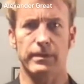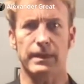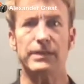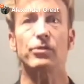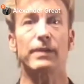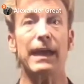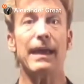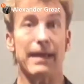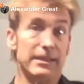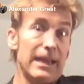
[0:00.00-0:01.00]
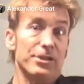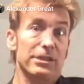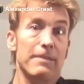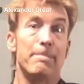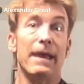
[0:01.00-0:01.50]
That's okay. That's
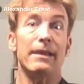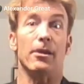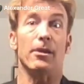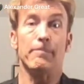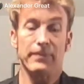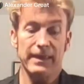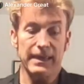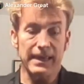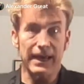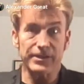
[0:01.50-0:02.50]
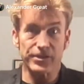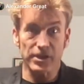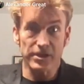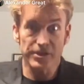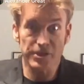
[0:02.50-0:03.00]
actually better. He has
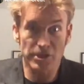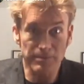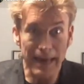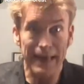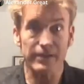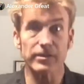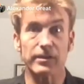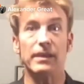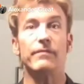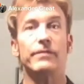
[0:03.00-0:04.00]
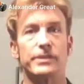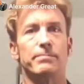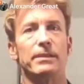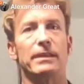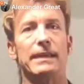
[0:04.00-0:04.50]
smacked the
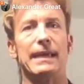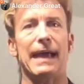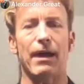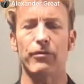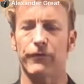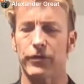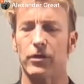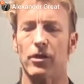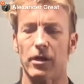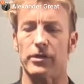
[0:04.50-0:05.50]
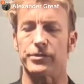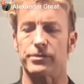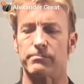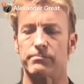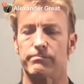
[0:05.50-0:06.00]
invisibility out of the cards.